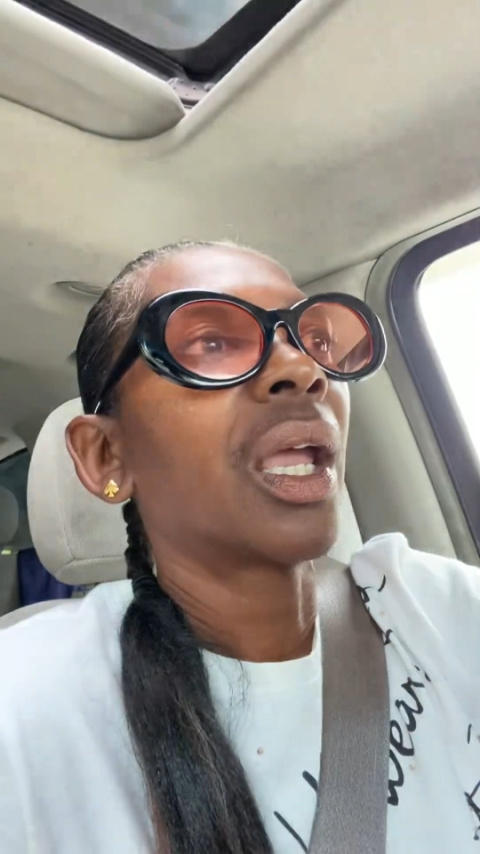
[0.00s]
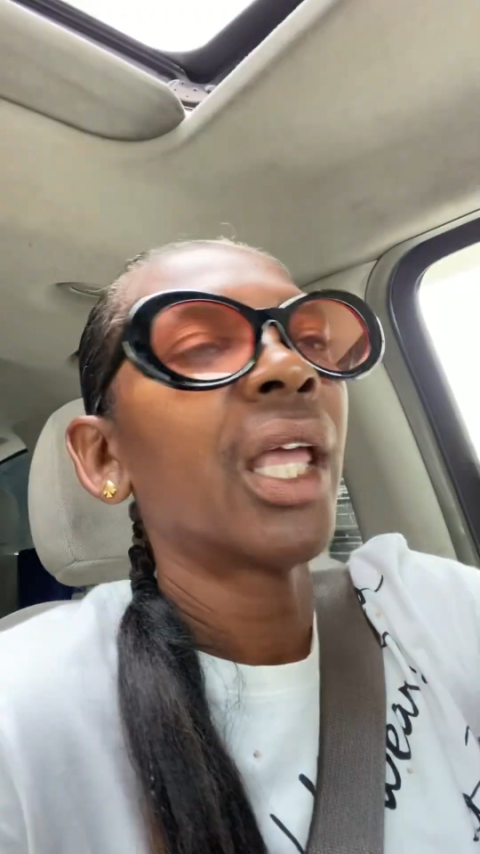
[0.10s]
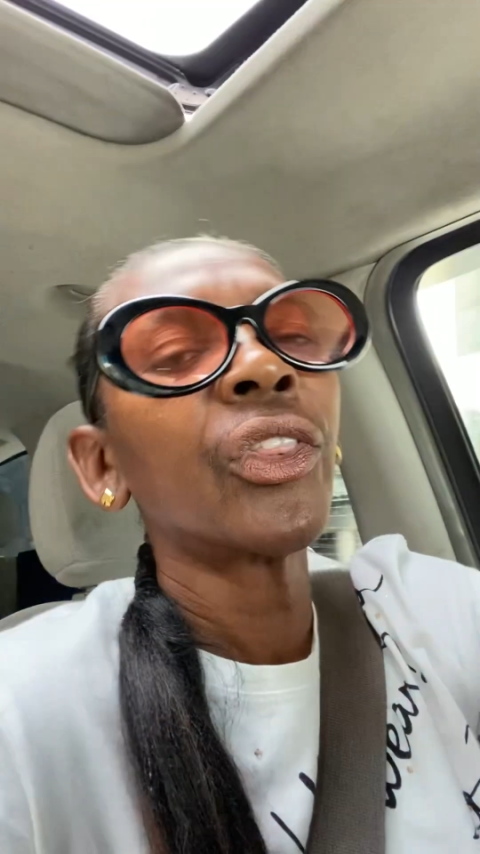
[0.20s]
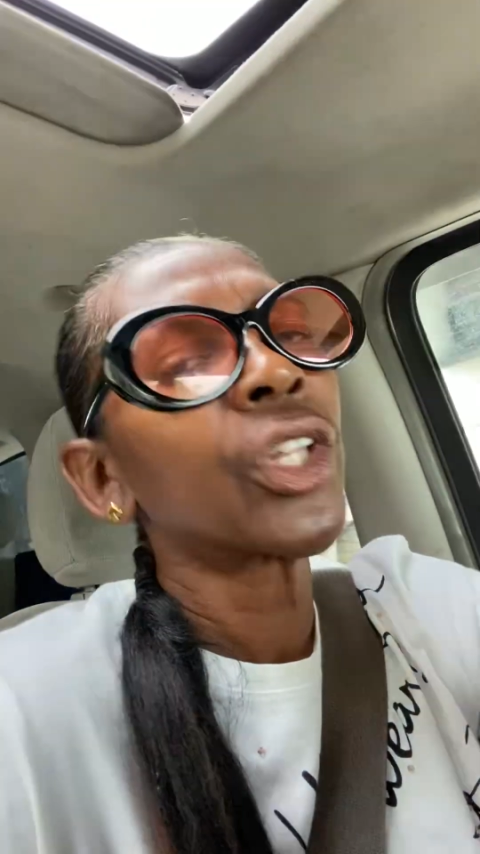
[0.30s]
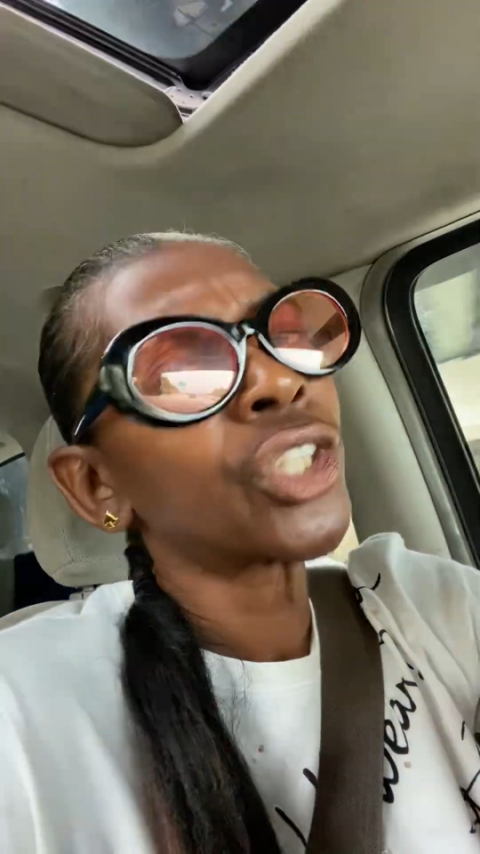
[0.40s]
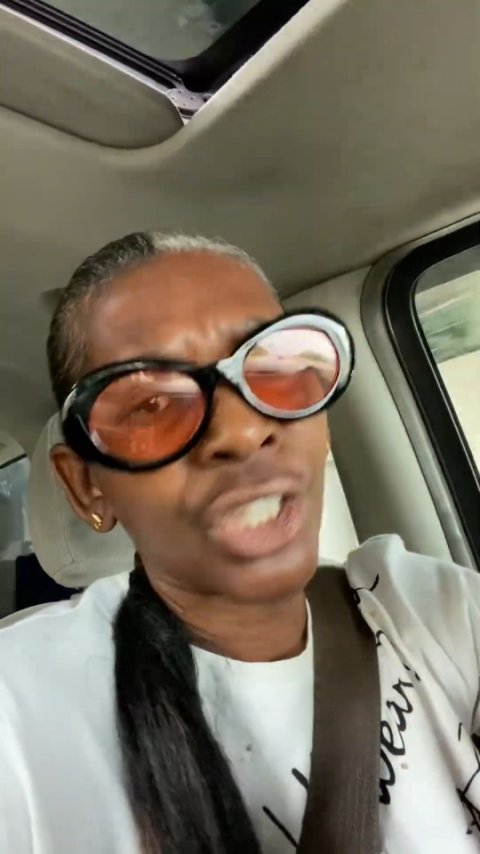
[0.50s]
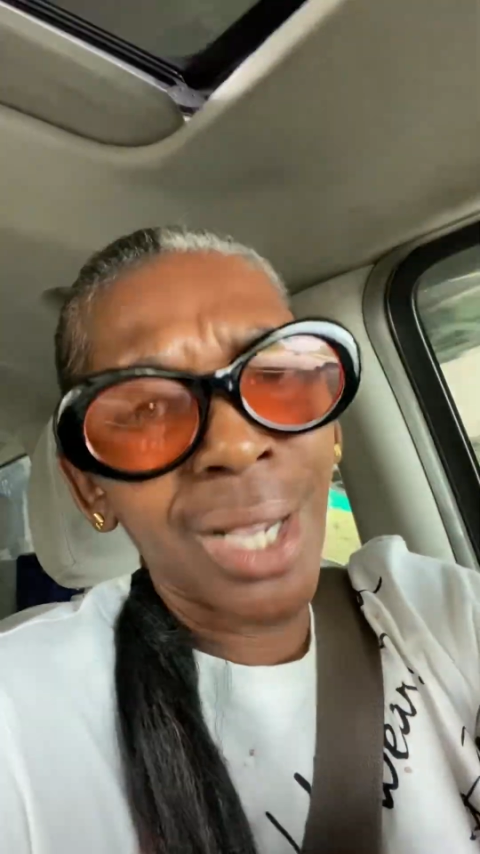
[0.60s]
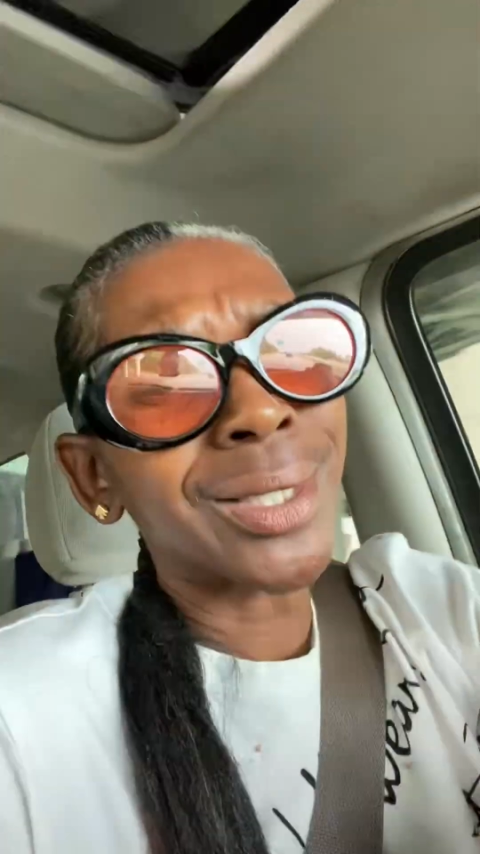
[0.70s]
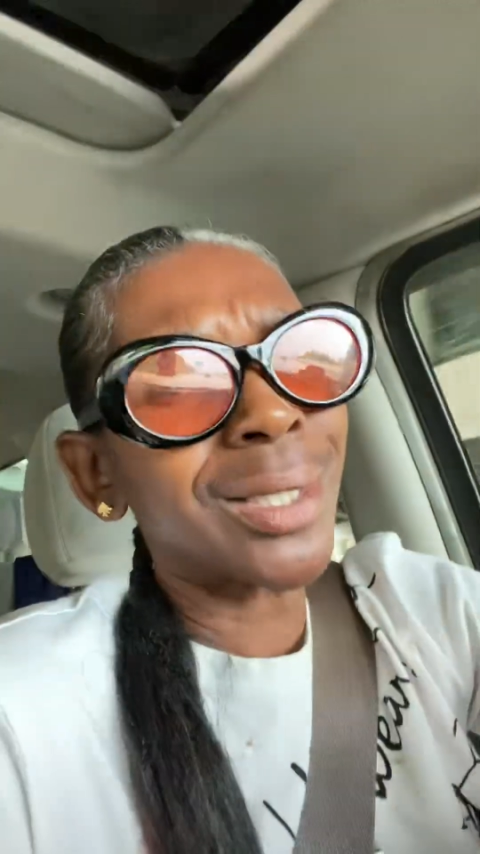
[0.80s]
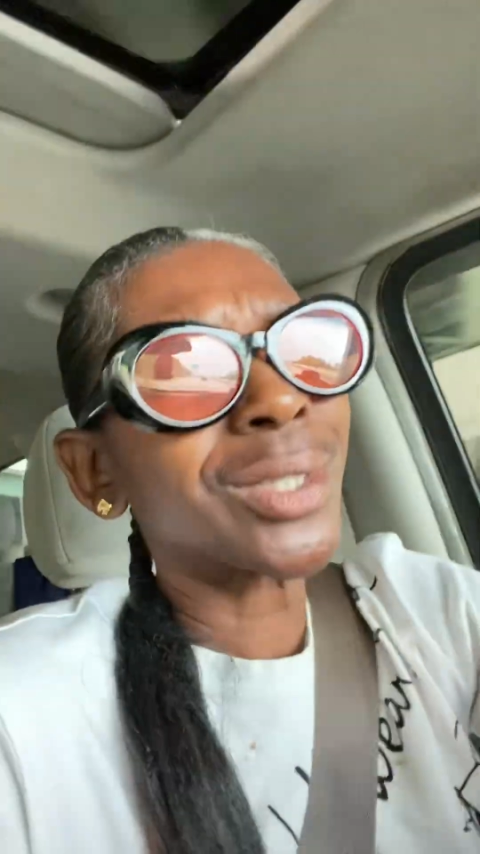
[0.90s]
And the
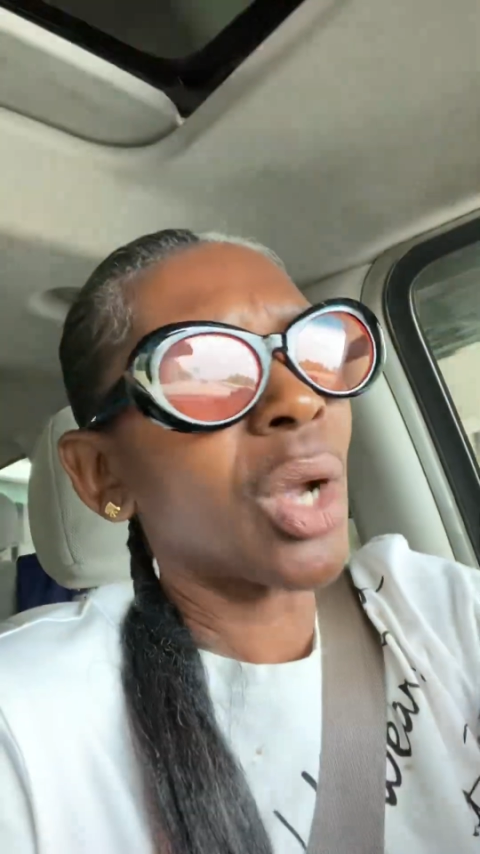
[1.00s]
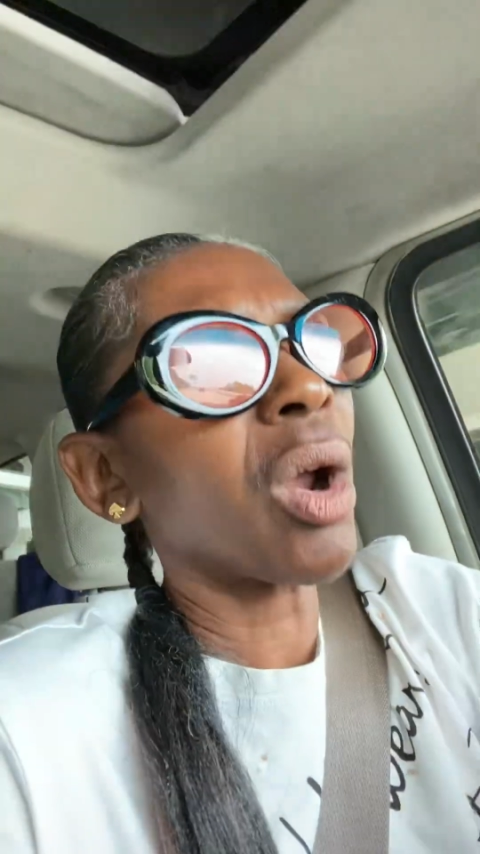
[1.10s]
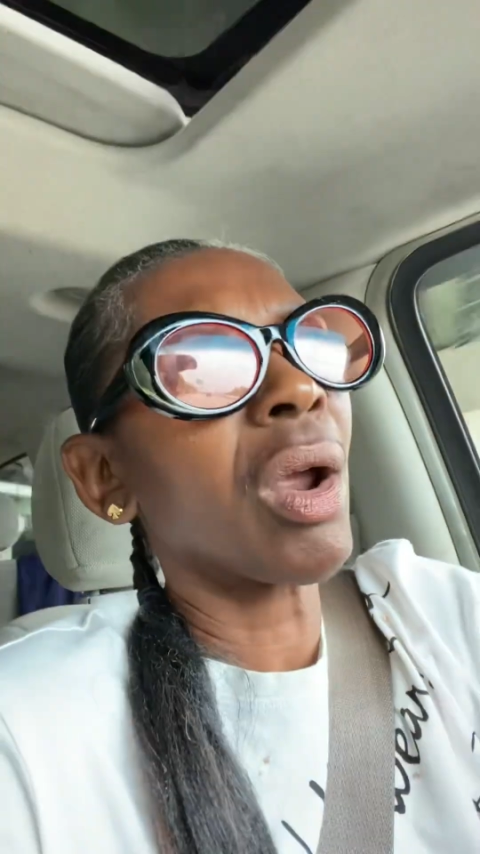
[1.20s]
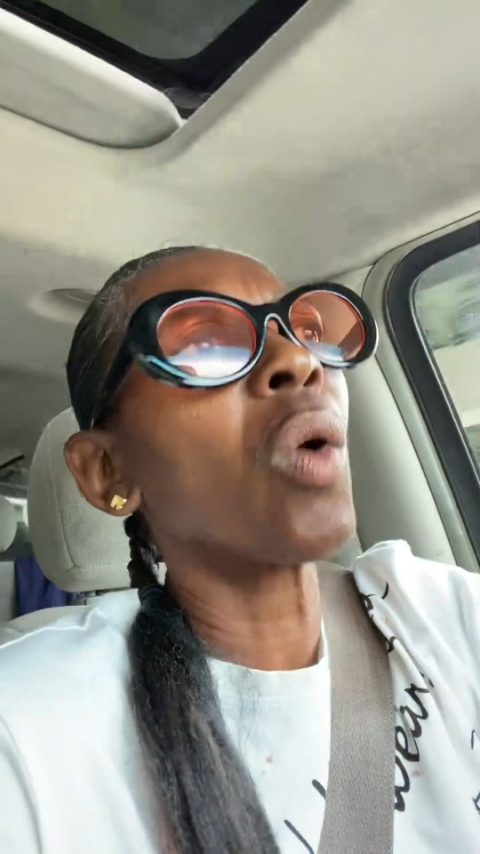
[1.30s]
judges are